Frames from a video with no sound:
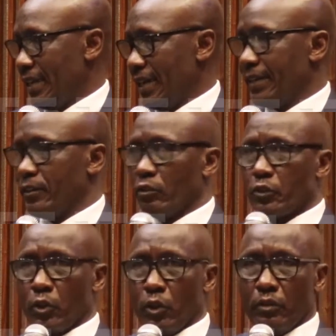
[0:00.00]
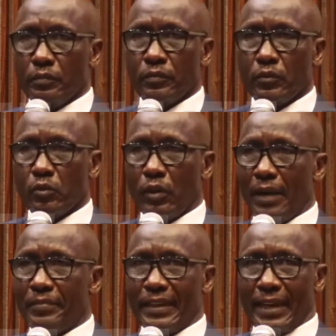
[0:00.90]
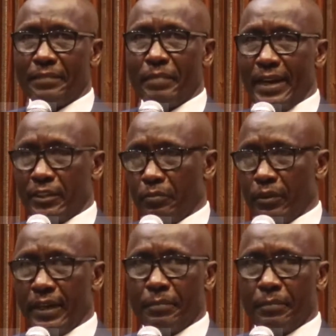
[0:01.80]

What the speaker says: and also to have the right buyers for your